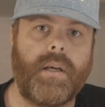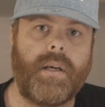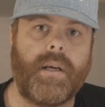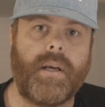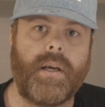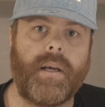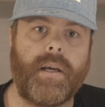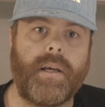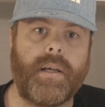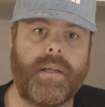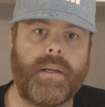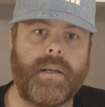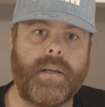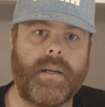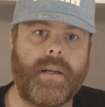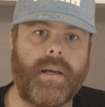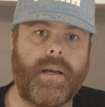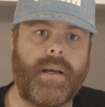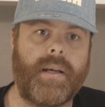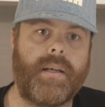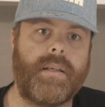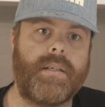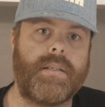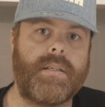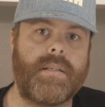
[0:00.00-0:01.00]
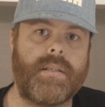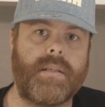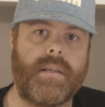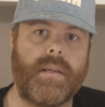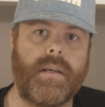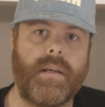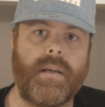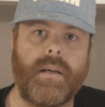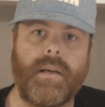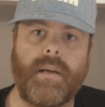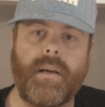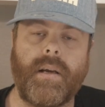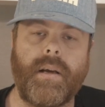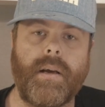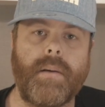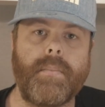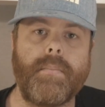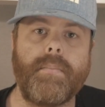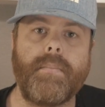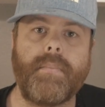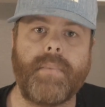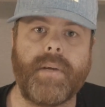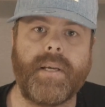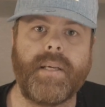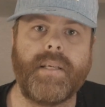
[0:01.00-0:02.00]
and has
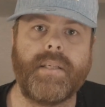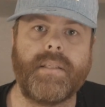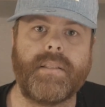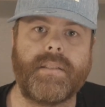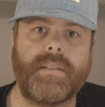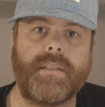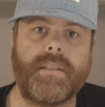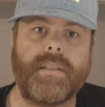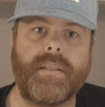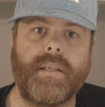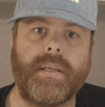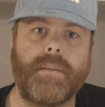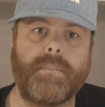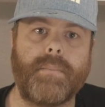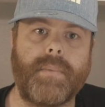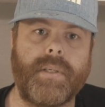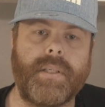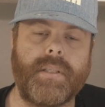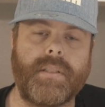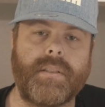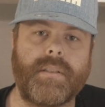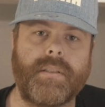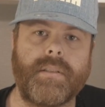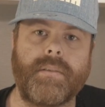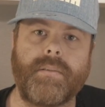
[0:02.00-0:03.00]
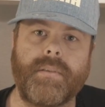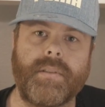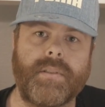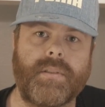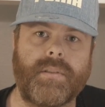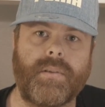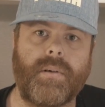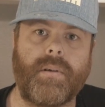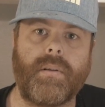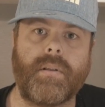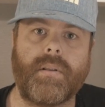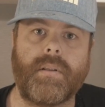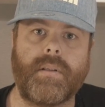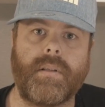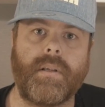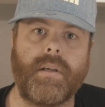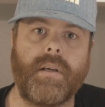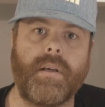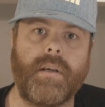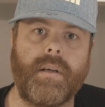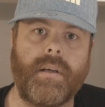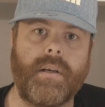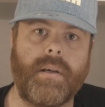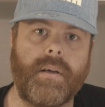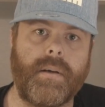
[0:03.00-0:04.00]
amazing result
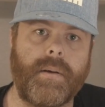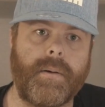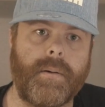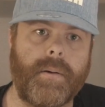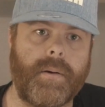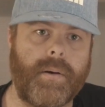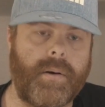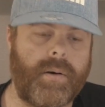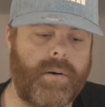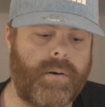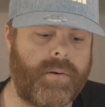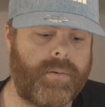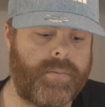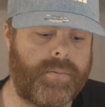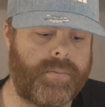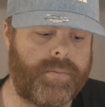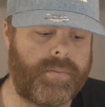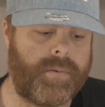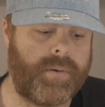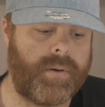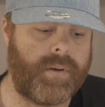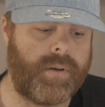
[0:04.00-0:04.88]
of